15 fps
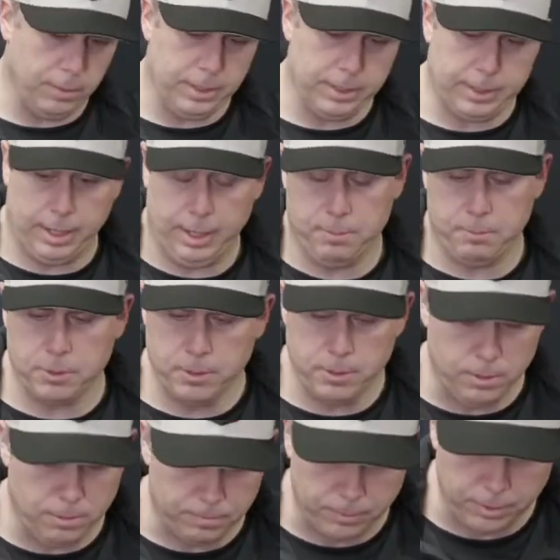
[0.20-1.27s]
many times,
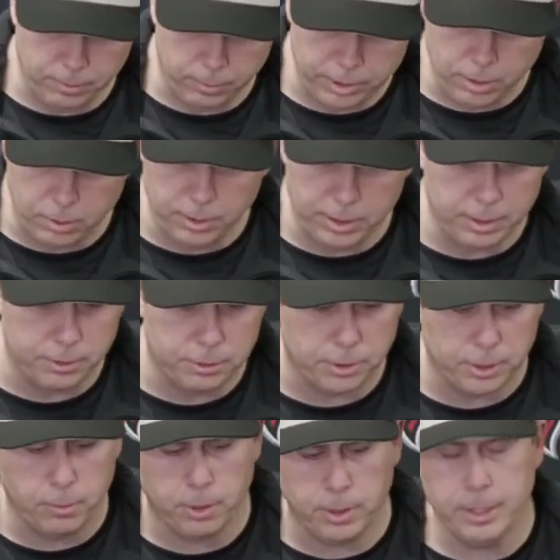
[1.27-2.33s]
we know the
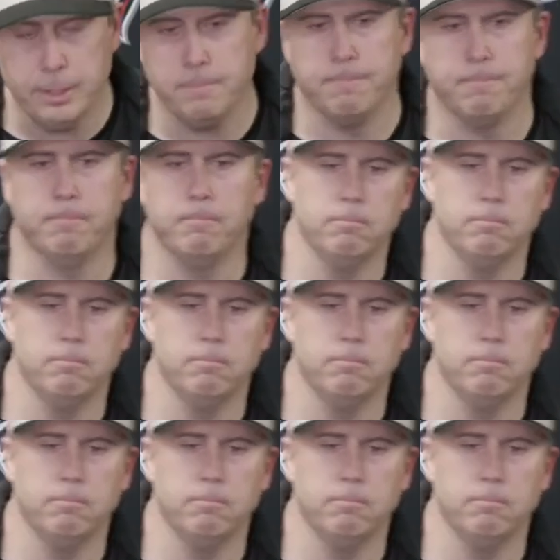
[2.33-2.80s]
industry we're in.